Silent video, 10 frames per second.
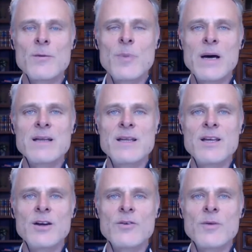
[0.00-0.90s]
But,
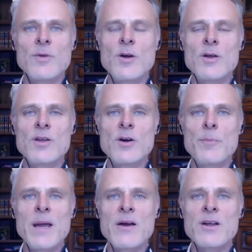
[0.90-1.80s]
you're a
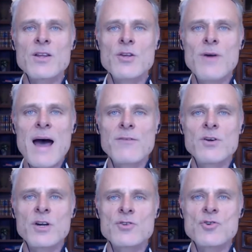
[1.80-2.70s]
parent. You have
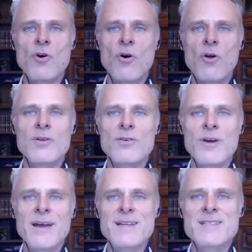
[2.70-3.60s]
your control.
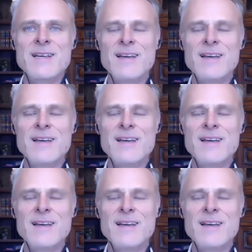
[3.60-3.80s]
Right?